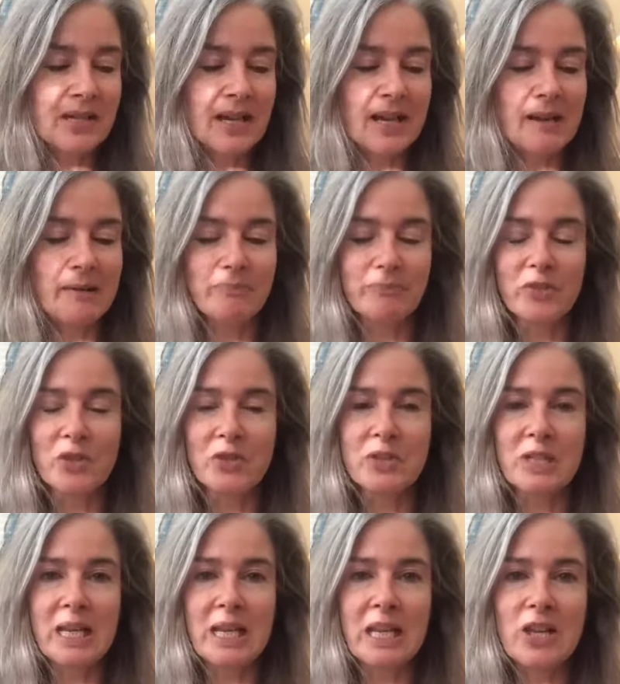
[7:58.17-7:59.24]

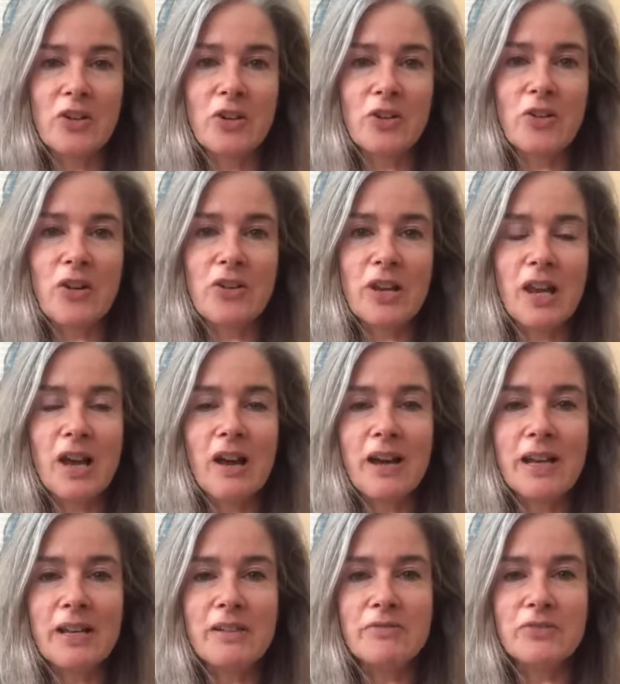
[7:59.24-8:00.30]
Kundalini Yoga
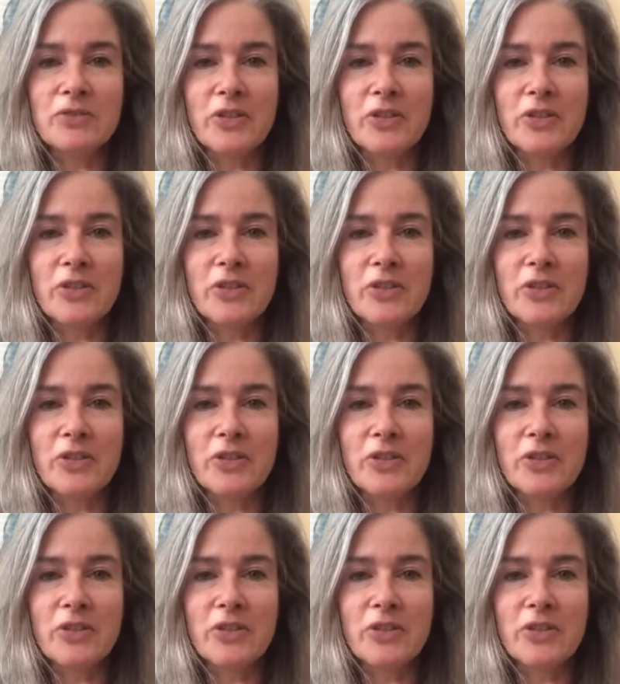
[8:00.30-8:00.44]
Online for